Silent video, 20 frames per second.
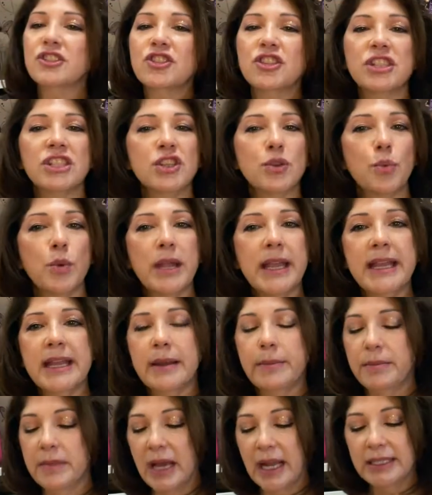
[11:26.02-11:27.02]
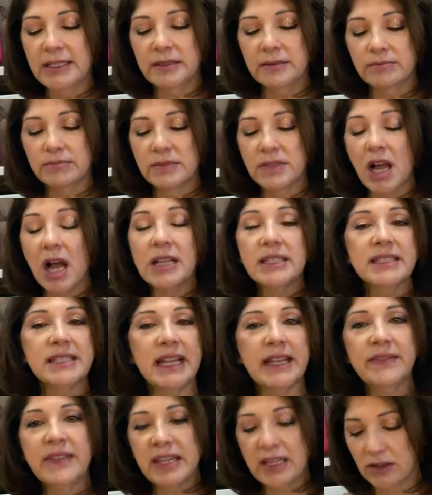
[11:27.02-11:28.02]
just the way I am. I'm not
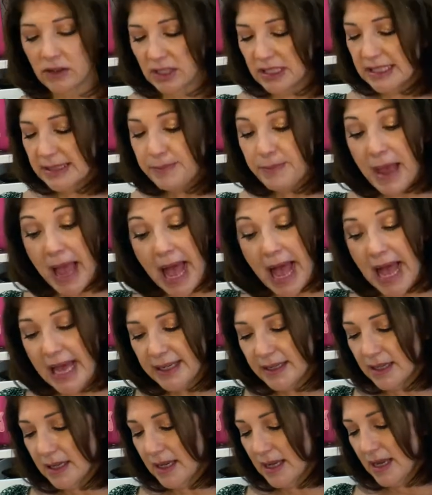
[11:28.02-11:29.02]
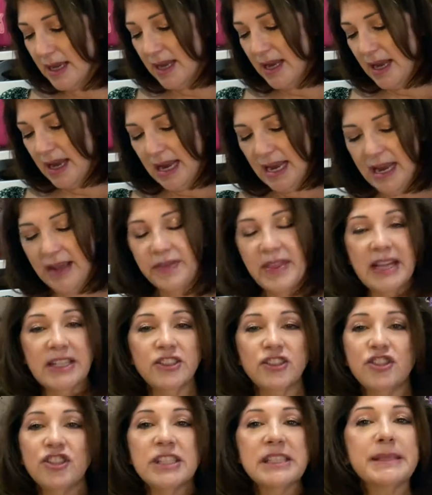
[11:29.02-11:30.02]
saying that it looks bad.
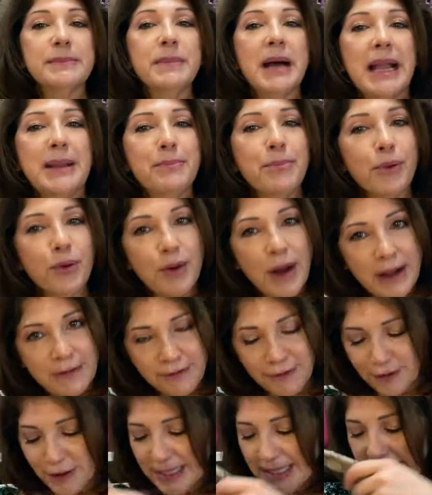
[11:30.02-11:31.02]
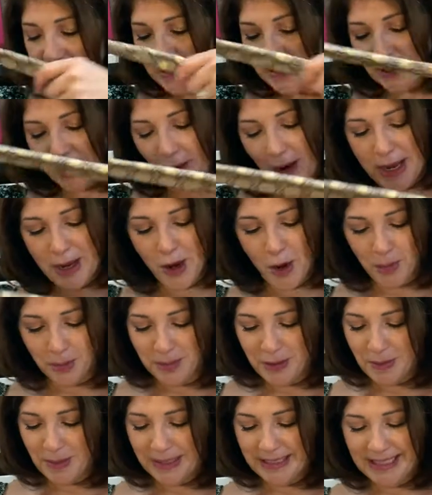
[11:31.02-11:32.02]
That's just my preference. So I hope
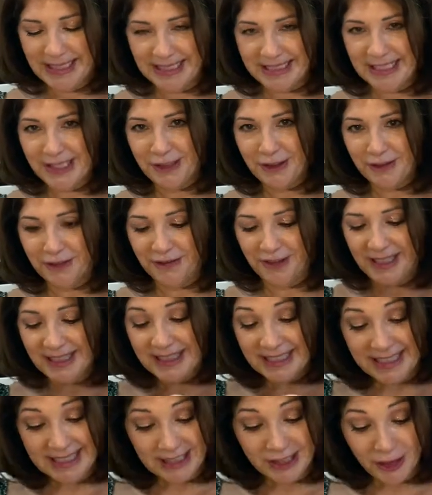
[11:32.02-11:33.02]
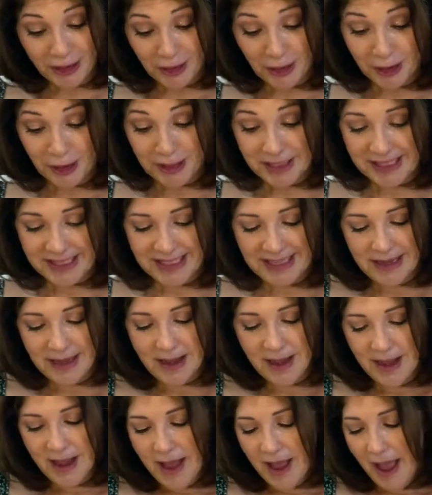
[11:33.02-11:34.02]
nobody gets their feelings hurt,
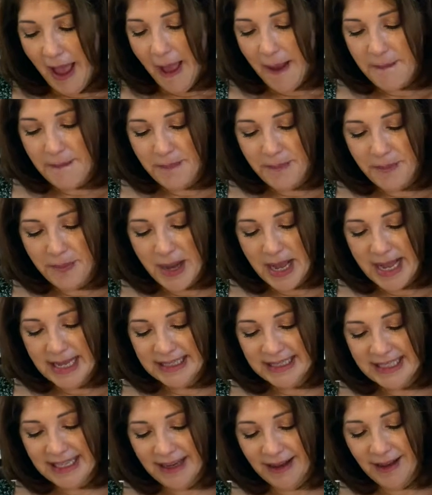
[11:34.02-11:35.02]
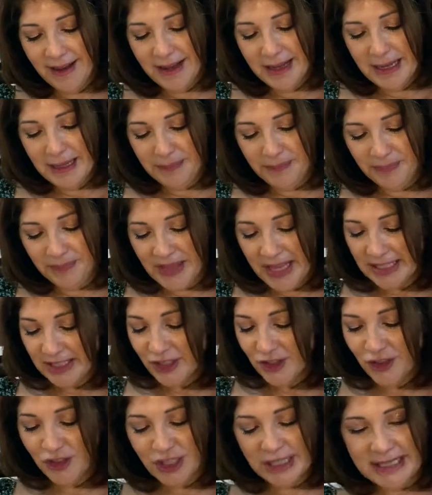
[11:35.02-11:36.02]
but
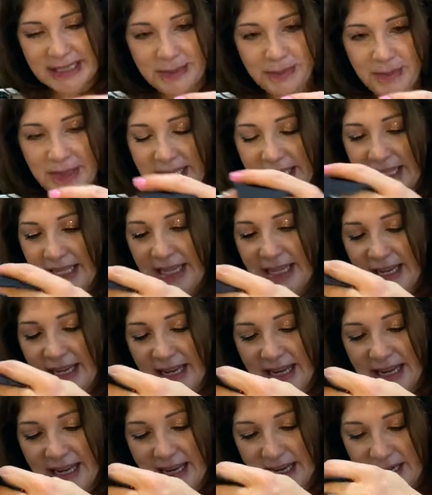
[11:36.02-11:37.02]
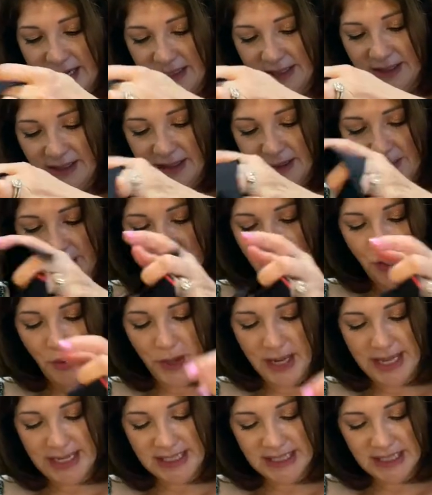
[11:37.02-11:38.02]
that's just me. So let me go
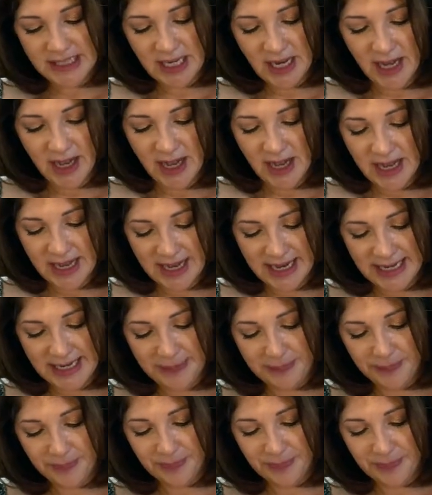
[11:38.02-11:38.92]
ahead and tie